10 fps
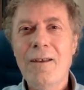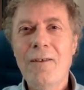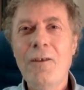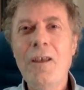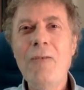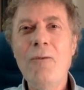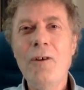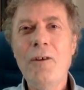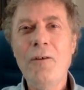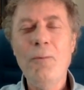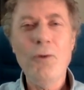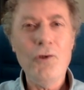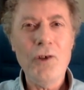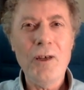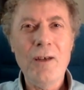see what is
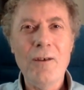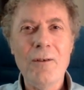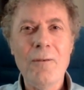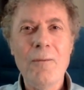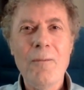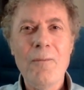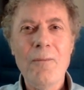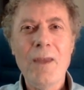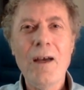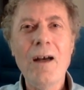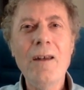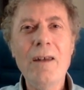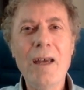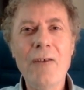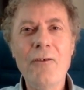pushing you
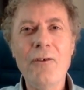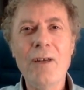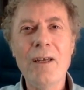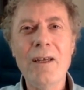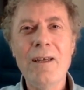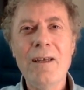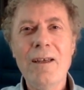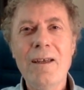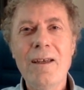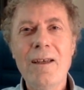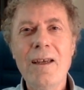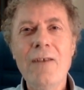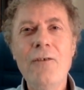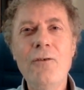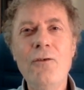unnaturally
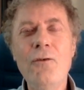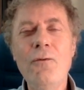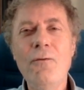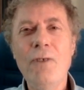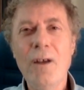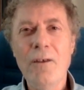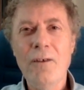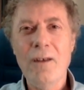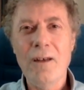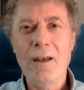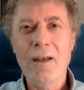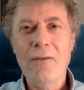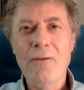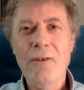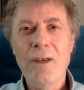into too fast a
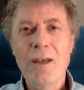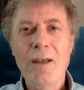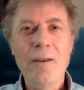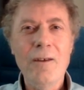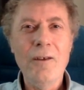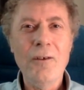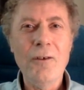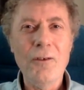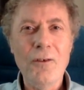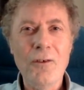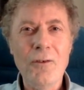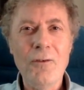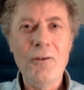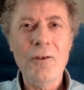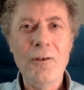life that does not
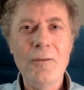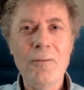suit you